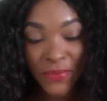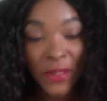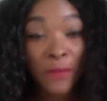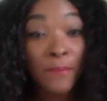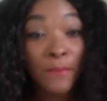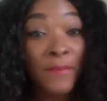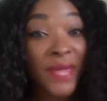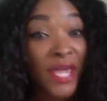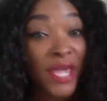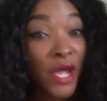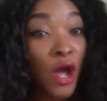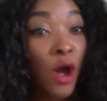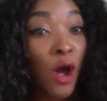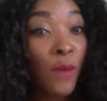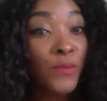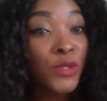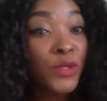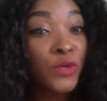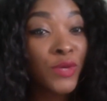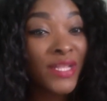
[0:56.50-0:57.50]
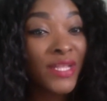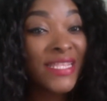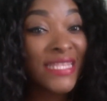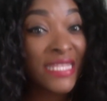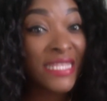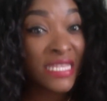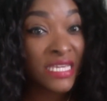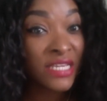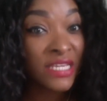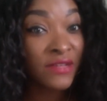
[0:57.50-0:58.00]
makeup you will
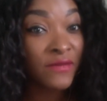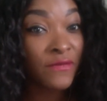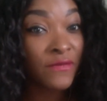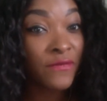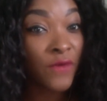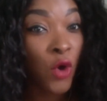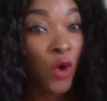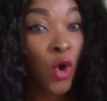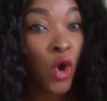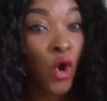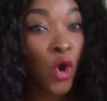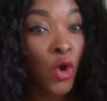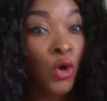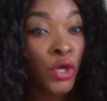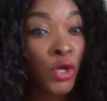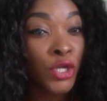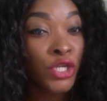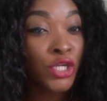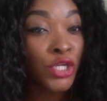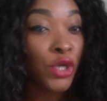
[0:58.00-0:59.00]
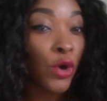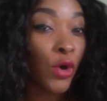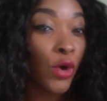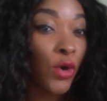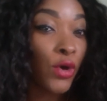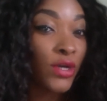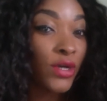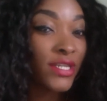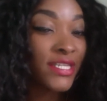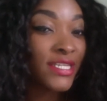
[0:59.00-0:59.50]
need for
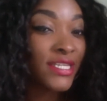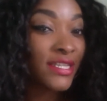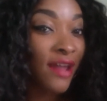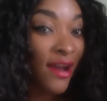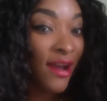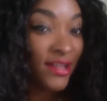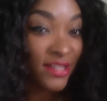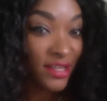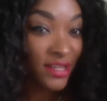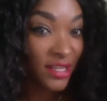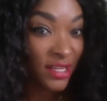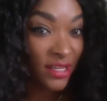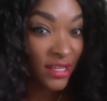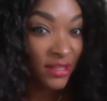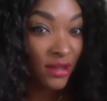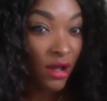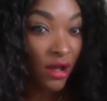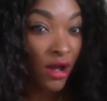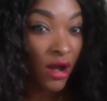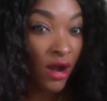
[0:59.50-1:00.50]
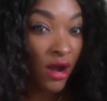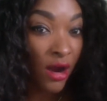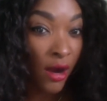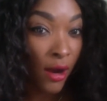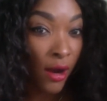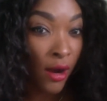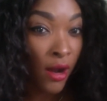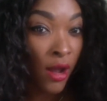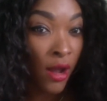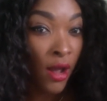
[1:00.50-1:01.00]
your starter kit or
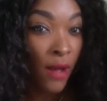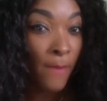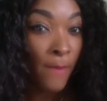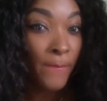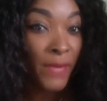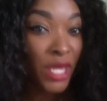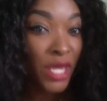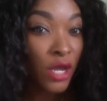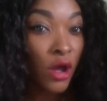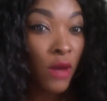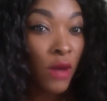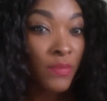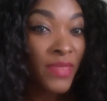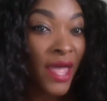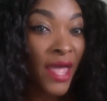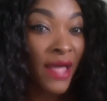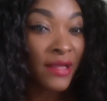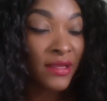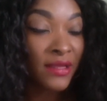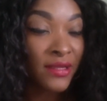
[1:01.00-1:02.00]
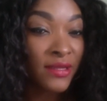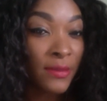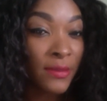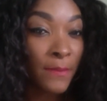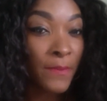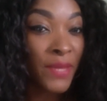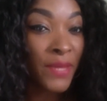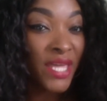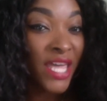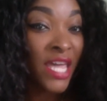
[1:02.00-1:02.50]
makeup that
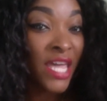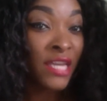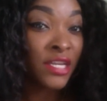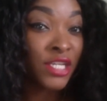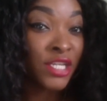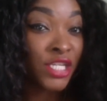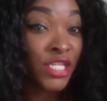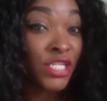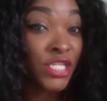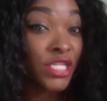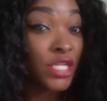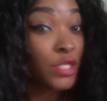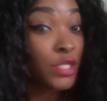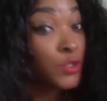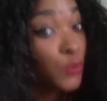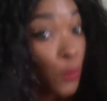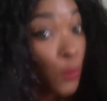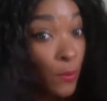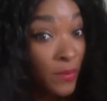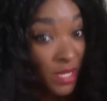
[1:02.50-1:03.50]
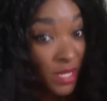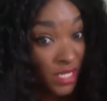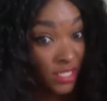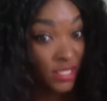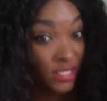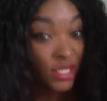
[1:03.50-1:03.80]
beginners to me